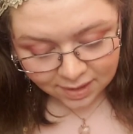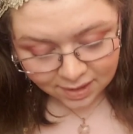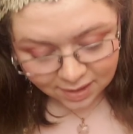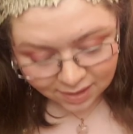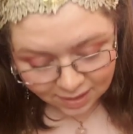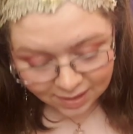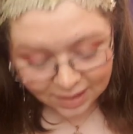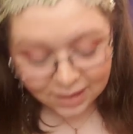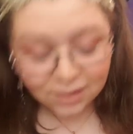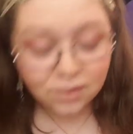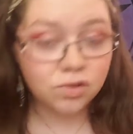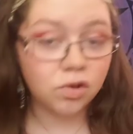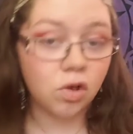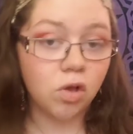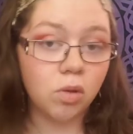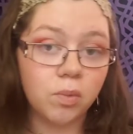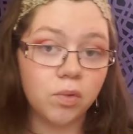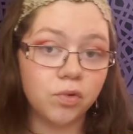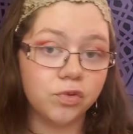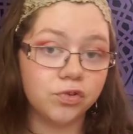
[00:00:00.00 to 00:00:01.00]
It is
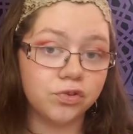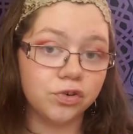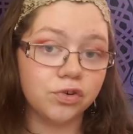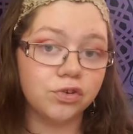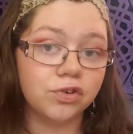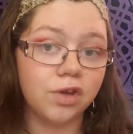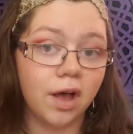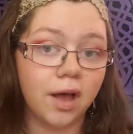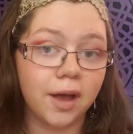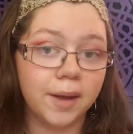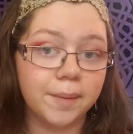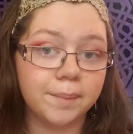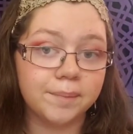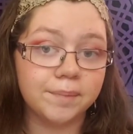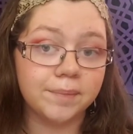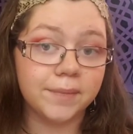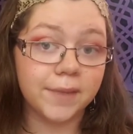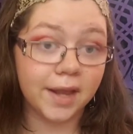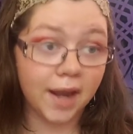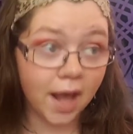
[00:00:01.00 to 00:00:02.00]
almost your time.
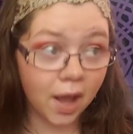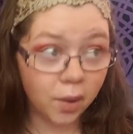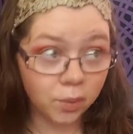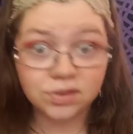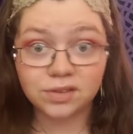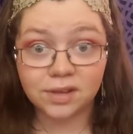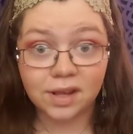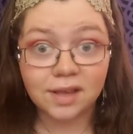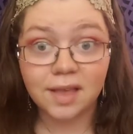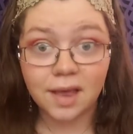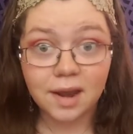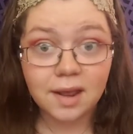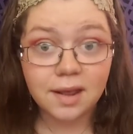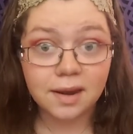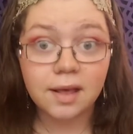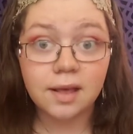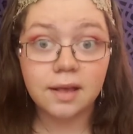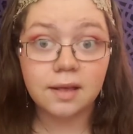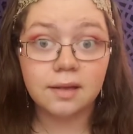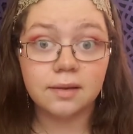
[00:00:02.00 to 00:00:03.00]
And I would say that
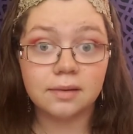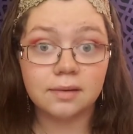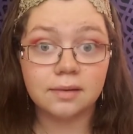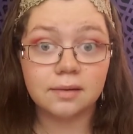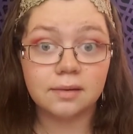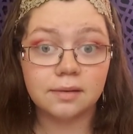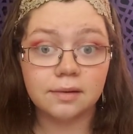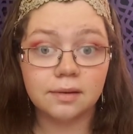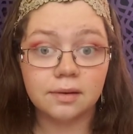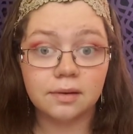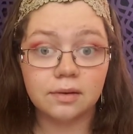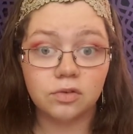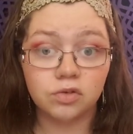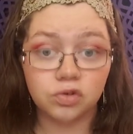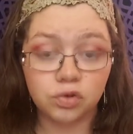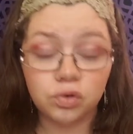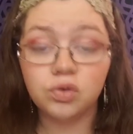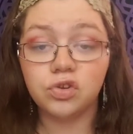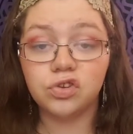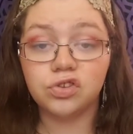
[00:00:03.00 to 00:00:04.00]
it is
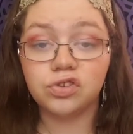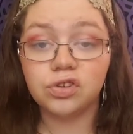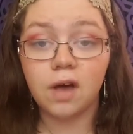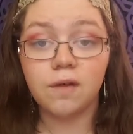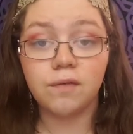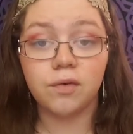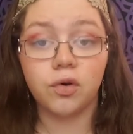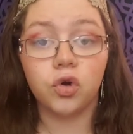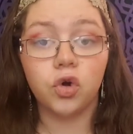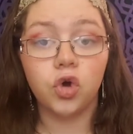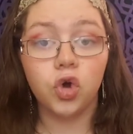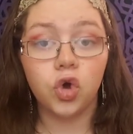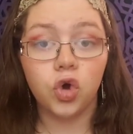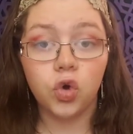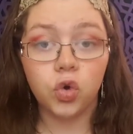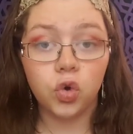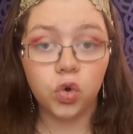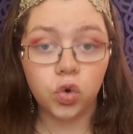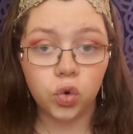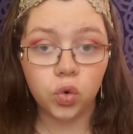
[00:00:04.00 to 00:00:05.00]
to discover
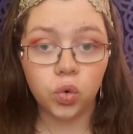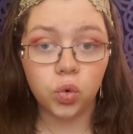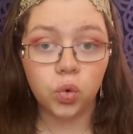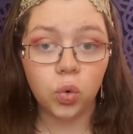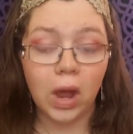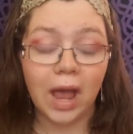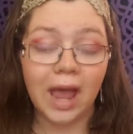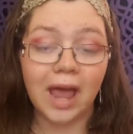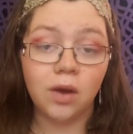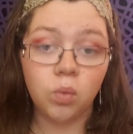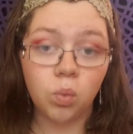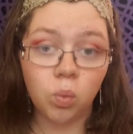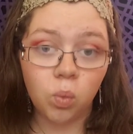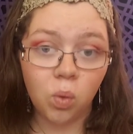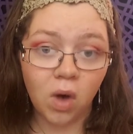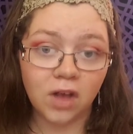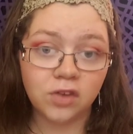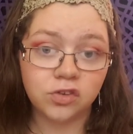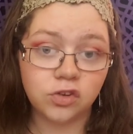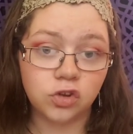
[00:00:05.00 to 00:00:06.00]
who and
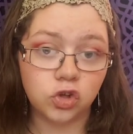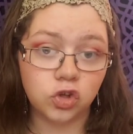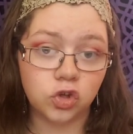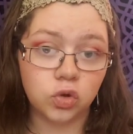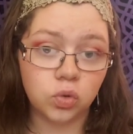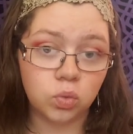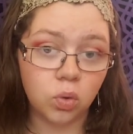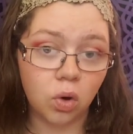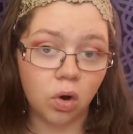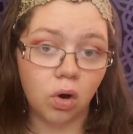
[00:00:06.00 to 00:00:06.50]
what you